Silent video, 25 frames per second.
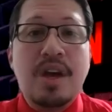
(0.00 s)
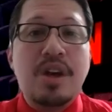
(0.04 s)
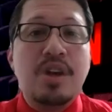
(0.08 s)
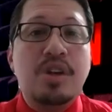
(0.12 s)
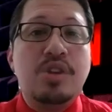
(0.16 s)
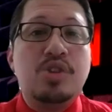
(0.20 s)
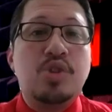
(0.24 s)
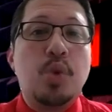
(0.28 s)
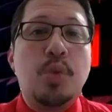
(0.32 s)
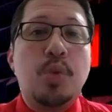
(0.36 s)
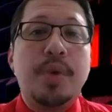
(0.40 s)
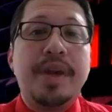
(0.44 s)

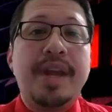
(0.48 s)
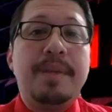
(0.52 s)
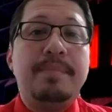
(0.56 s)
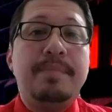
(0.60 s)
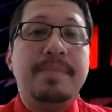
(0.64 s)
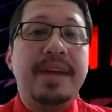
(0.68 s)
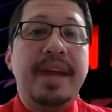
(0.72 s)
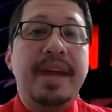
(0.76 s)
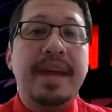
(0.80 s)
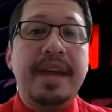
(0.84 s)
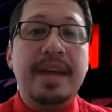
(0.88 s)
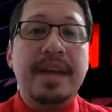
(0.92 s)
So we can
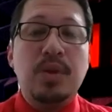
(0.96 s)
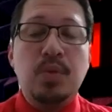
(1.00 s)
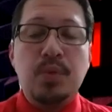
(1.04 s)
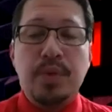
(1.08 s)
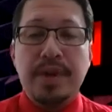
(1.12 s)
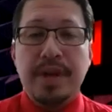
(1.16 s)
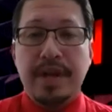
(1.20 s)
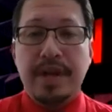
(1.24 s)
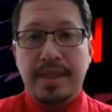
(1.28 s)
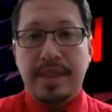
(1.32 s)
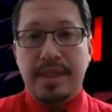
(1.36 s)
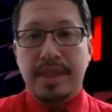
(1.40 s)
begin
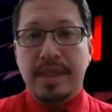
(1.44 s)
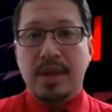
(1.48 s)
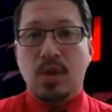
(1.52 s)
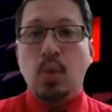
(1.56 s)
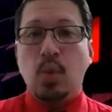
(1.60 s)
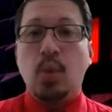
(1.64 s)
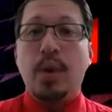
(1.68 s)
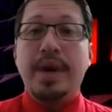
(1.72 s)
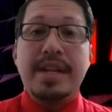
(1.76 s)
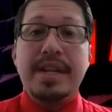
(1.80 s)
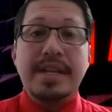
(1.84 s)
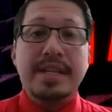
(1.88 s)
with
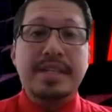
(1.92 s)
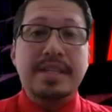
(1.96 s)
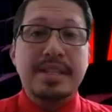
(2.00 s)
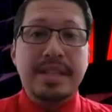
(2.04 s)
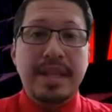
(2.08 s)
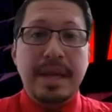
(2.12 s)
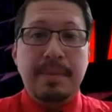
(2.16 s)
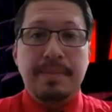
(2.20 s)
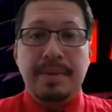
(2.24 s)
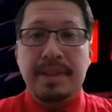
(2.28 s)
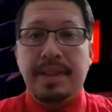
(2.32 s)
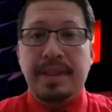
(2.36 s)
what is
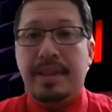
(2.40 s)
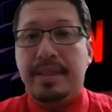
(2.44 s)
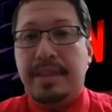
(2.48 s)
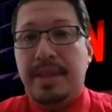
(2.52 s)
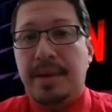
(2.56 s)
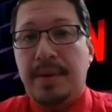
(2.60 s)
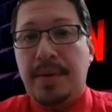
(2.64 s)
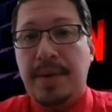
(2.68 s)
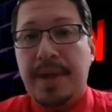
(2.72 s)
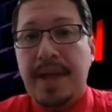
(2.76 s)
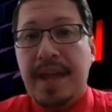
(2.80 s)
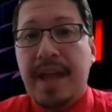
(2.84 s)
labeling
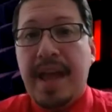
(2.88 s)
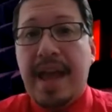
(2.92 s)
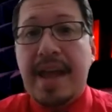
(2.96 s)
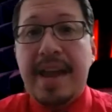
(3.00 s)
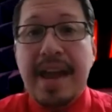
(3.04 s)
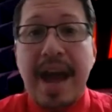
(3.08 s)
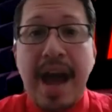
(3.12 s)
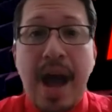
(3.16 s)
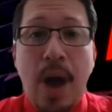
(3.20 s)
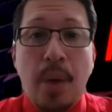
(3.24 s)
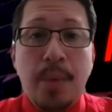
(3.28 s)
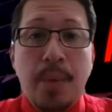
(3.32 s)
theory and
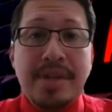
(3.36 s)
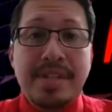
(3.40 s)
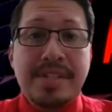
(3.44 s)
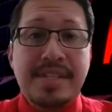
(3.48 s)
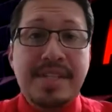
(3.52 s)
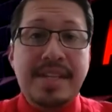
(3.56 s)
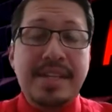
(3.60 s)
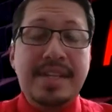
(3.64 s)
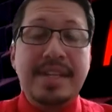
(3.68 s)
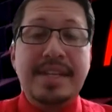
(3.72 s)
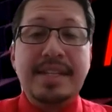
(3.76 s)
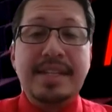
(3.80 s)
how is
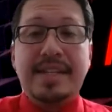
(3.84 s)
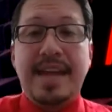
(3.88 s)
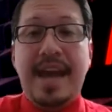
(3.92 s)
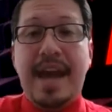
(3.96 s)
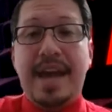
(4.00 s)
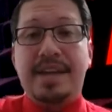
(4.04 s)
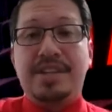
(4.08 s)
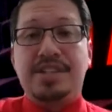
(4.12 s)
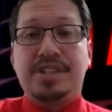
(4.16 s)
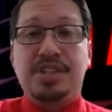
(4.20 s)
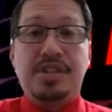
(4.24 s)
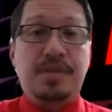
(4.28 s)
it
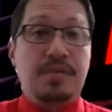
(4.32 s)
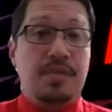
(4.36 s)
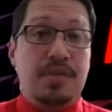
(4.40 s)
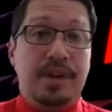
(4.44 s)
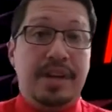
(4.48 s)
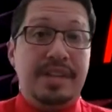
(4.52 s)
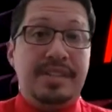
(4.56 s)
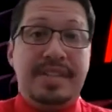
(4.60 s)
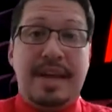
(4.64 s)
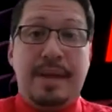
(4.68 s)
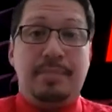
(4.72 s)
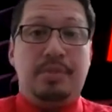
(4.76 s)
attached, for
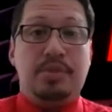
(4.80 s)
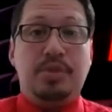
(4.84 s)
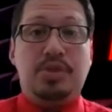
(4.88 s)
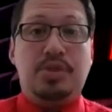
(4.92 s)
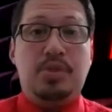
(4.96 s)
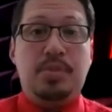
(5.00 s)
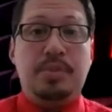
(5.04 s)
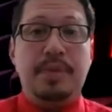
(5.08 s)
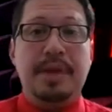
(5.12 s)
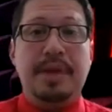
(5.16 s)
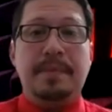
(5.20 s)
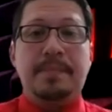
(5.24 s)
example,
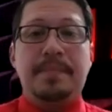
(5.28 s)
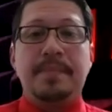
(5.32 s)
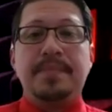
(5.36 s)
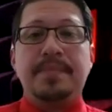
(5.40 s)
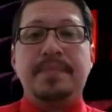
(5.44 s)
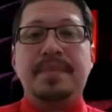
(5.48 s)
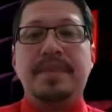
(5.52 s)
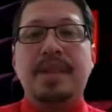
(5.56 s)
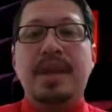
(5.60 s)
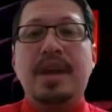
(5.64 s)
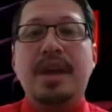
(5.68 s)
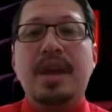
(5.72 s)
to me?
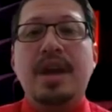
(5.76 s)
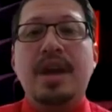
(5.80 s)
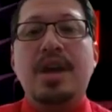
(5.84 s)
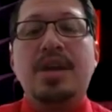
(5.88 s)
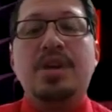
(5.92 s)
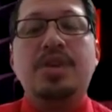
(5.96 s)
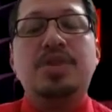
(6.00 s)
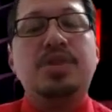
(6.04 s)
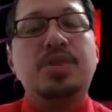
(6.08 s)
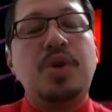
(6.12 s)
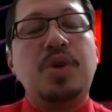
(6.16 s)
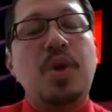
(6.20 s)

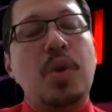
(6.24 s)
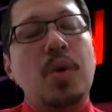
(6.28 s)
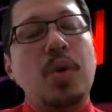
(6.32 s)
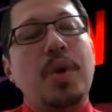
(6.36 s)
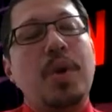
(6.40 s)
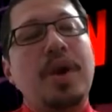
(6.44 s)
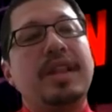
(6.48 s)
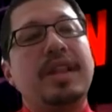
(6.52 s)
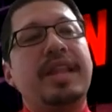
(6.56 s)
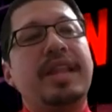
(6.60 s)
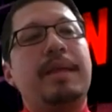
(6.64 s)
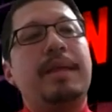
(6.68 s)

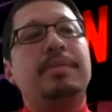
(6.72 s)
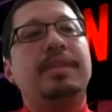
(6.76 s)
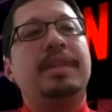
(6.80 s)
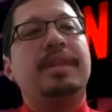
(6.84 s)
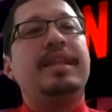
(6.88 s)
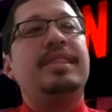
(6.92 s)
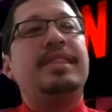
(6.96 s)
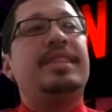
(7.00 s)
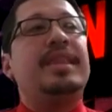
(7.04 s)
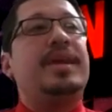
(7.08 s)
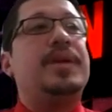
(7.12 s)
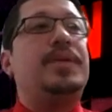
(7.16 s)
So
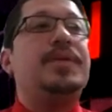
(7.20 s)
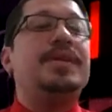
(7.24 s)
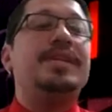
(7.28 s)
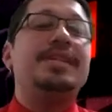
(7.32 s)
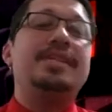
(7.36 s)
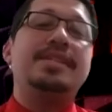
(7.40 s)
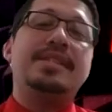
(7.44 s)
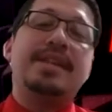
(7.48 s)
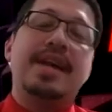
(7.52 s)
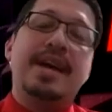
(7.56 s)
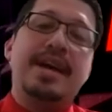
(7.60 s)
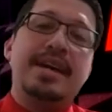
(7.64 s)
labeling theory
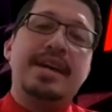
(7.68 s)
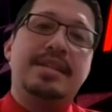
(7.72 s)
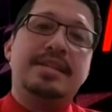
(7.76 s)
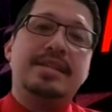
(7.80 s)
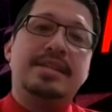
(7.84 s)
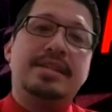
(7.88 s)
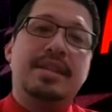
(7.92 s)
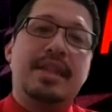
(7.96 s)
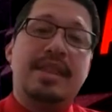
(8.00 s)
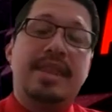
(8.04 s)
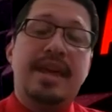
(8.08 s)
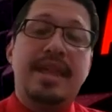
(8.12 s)

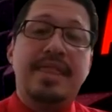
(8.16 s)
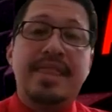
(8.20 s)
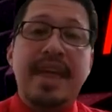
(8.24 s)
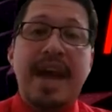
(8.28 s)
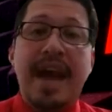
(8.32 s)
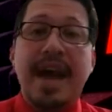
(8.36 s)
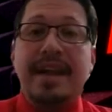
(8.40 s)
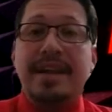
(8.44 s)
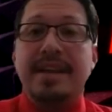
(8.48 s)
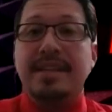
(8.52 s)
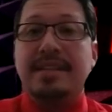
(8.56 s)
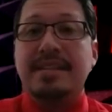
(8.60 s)
says
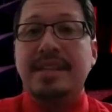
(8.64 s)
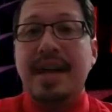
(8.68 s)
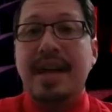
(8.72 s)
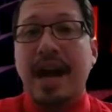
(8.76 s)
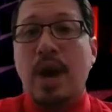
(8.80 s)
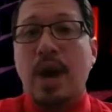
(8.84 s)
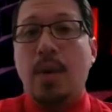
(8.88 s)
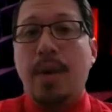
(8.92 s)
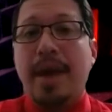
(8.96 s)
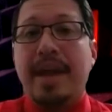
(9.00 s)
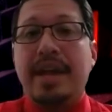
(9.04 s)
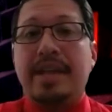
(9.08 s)
that is
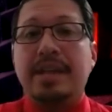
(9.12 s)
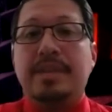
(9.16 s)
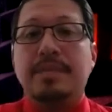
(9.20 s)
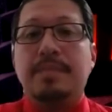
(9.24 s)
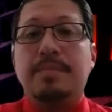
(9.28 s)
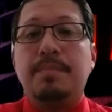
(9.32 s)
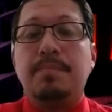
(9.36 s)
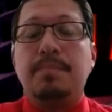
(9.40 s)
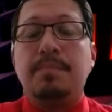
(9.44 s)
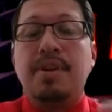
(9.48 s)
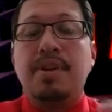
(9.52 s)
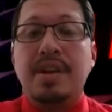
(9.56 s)
how a
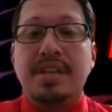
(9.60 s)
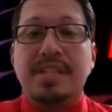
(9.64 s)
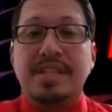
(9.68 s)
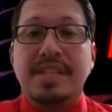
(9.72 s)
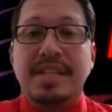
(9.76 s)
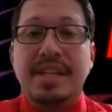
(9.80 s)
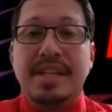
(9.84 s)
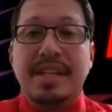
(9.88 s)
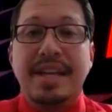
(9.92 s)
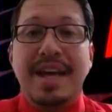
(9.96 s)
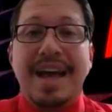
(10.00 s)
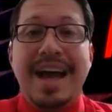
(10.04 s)

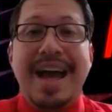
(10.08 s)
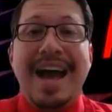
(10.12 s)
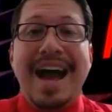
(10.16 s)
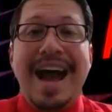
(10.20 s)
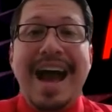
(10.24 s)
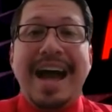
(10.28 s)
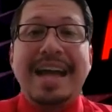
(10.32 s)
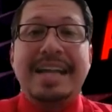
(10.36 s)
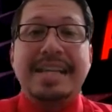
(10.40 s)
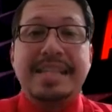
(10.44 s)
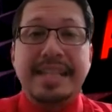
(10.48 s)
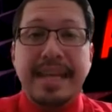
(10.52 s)
person
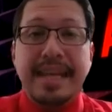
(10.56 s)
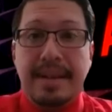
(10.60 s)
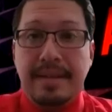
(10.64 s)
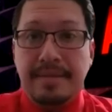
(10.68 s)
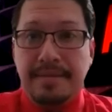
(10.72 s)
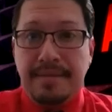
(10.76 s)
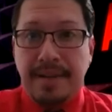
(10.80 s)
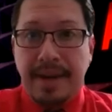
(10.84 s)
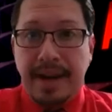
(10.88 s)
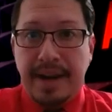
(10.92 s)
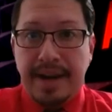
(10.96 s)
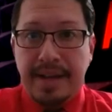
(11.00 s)

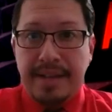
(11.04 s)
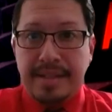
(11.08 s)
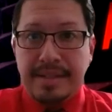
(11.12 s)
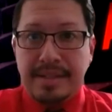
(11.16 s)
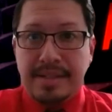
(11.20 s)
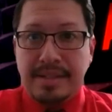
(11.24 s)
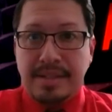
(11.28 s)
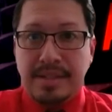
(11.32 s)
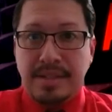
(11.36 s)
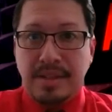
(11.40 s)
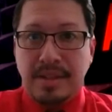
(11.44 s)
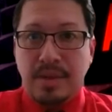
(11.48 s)

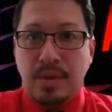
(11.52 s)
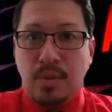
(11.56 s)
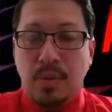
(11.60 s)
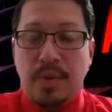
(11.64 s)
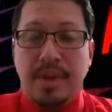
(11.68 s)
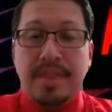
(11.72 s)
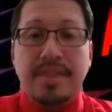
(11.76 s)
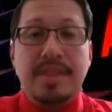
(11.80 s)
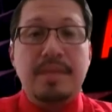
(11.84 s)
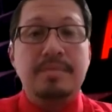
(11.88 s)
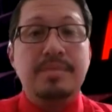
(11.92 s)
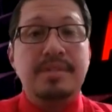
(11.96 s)
identifies
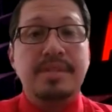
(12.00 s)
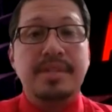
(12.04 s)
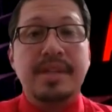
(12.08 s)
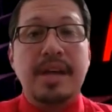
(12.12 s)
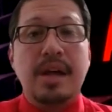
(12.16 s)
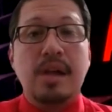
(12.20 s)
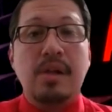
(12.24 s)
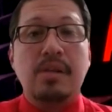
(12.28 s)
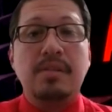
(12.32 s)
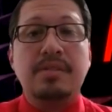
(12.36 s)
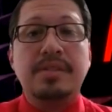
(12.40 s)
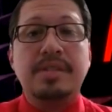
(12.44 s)
with
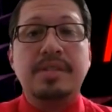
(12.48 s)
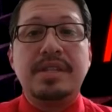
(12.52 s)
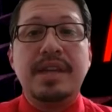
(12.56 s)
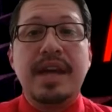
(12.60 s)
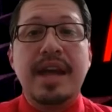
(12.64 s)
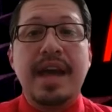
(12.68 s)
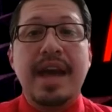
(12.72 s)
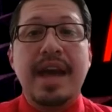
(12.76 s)
themselves